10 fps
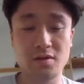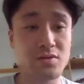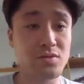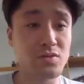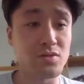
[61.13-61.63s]

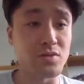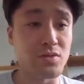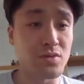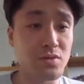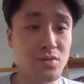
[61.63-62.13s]

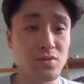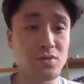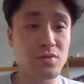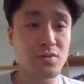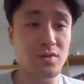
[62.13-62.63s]

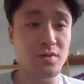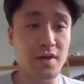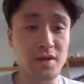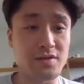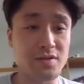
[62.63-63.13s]

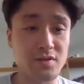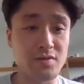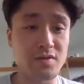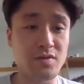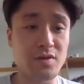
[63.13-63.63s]
Okay, so
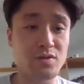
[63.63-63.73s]
if we go to